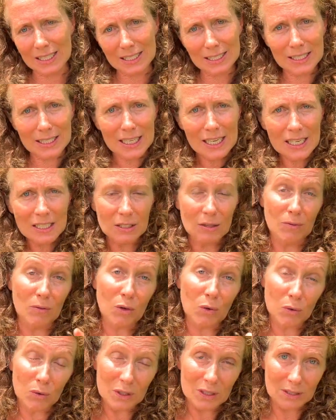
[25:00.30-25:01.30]
the seeds, and
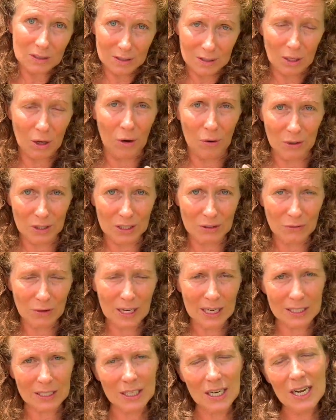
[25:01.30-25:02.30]
of course the orange
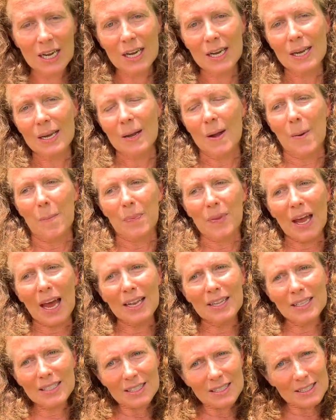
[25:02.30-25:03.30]
flesh.
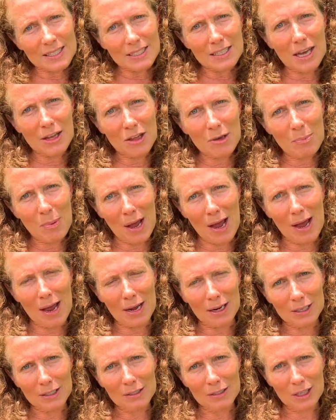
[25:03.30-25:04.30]
And this is another
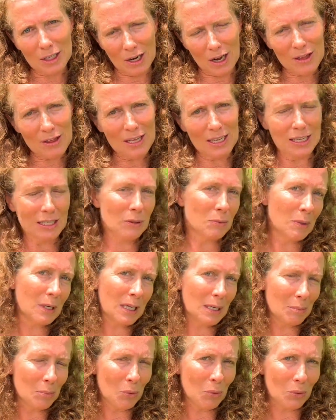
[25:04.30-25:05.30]
part that I think is
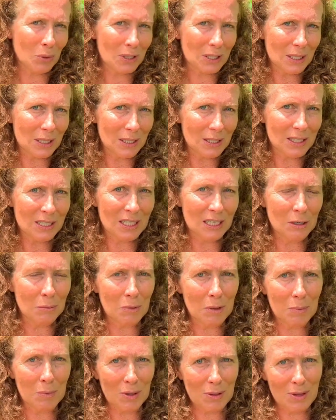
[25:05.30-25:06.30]
really important to consider
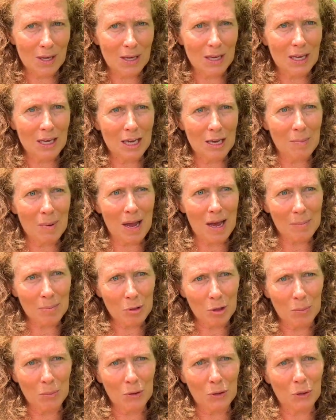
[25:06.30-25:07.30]
when we're thinking about
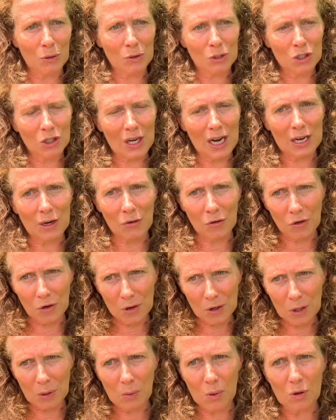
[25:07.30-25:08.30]
permaculture and
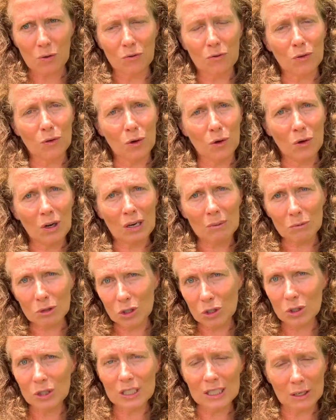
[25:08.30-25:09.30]
growing our own food and
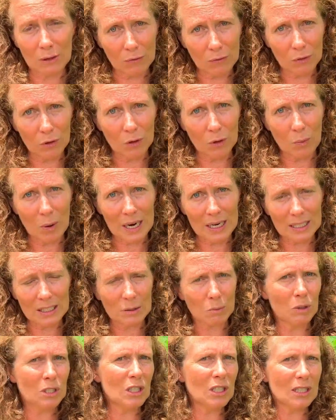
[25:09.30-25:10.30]
reducing food
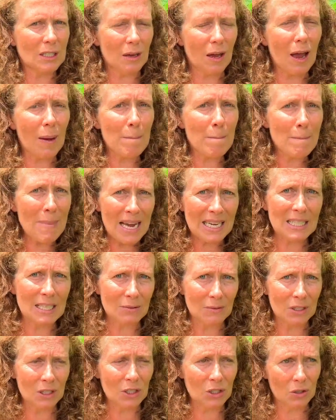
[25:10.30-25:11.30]
waste, which is a
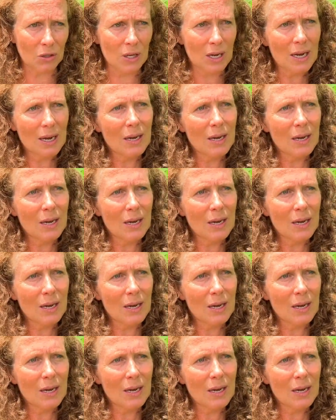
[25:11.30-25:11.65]
massive issue.